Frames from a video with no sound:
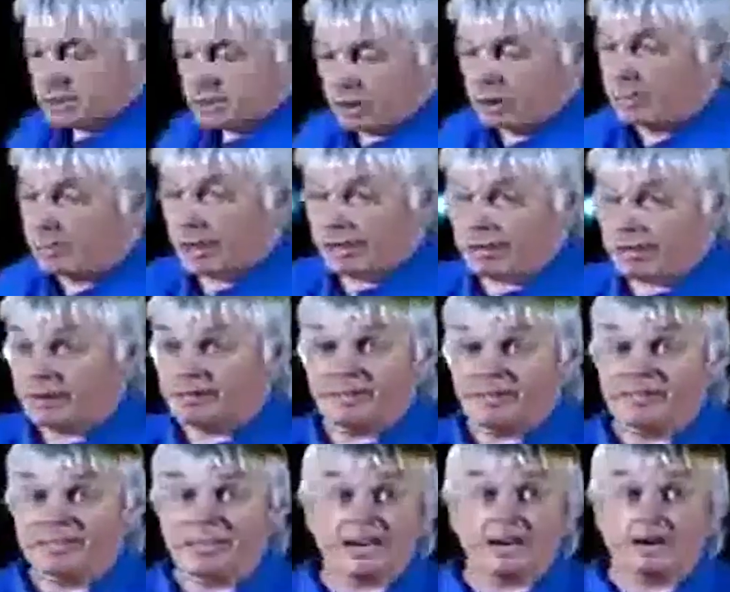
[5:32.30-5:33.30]
who doesn't know about that,
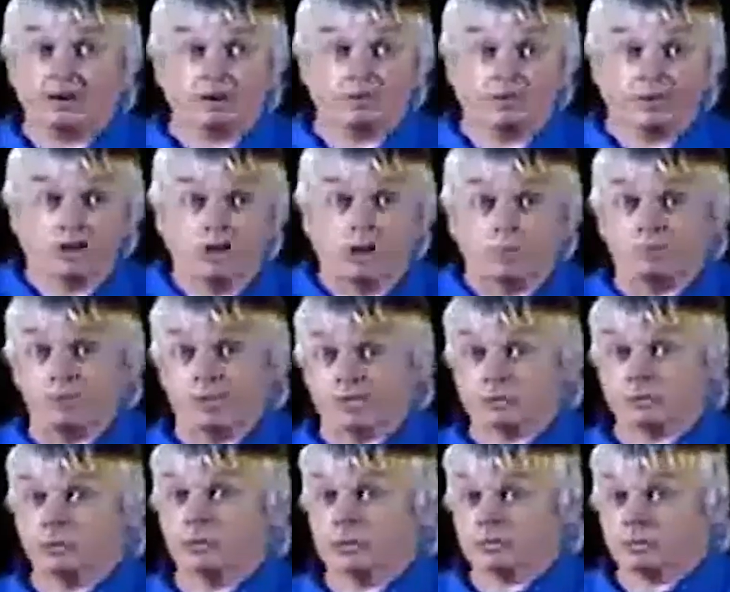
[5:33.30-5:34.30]
if you can get hold of a
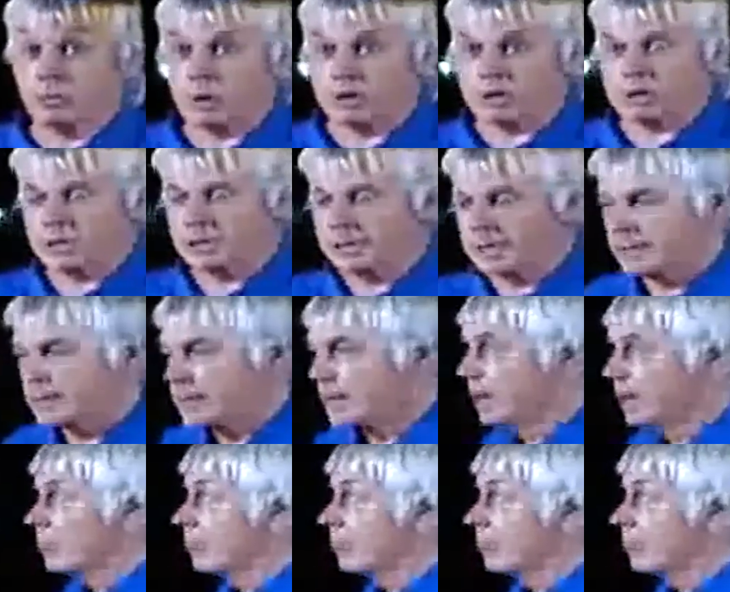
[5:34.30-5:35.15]
copy, it's worth watching.